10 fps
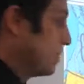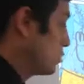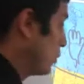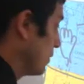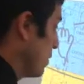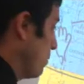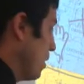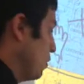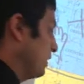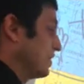in between the
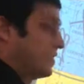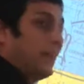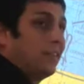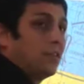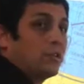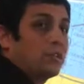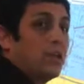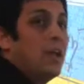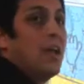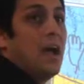American settlers
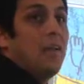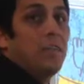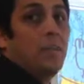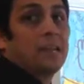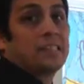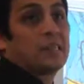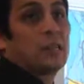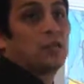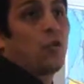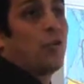and the Mexican
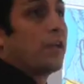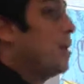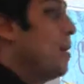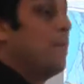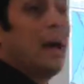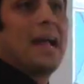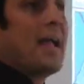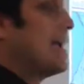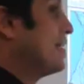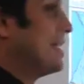authority. By
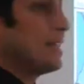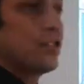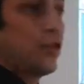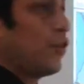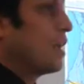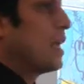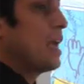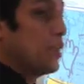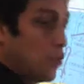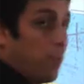1830,
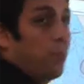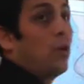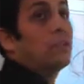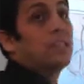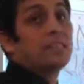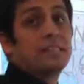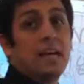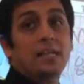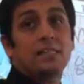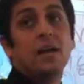in your books, it
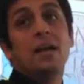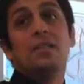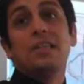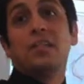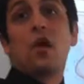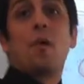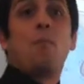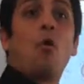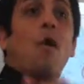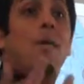says that there are
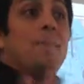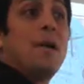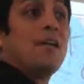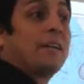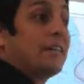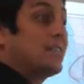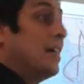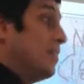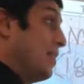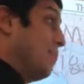more Americans
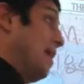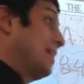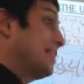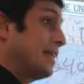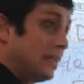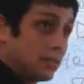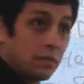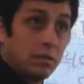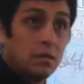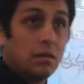than
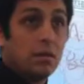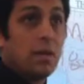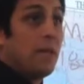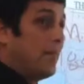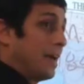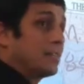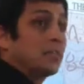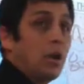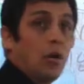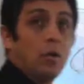Mexicans in
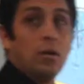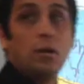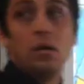Mexico.